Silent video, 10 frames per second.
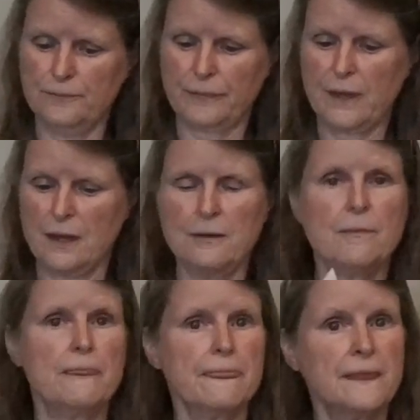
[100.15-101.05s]
You know,
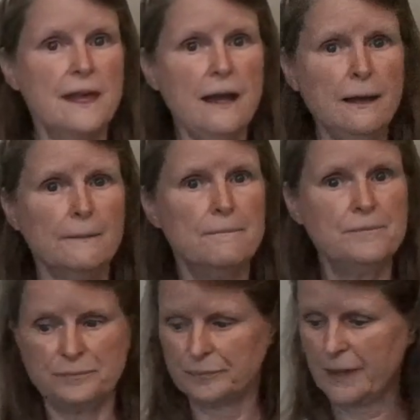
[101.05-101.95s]
Kate, I saw
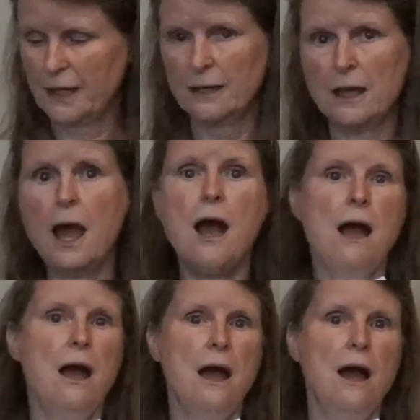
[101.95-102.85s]
an eagle in
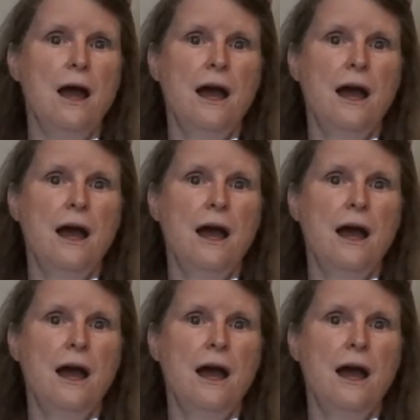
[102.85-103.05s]
my